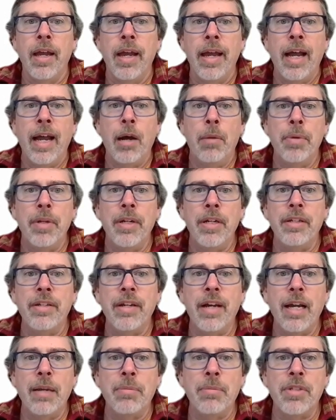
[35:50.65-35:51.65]
How many
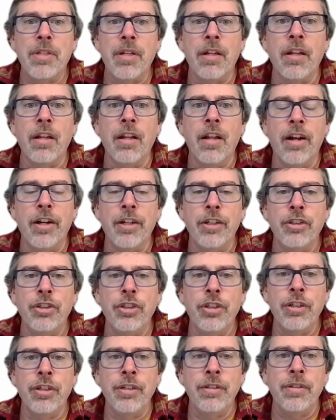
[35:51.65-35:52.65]
times
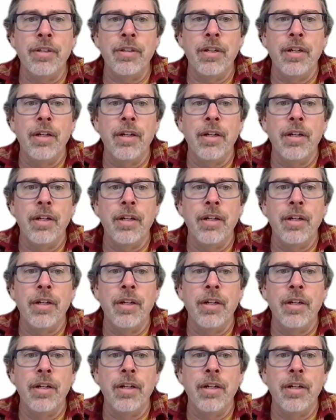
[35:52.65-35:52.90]
larger?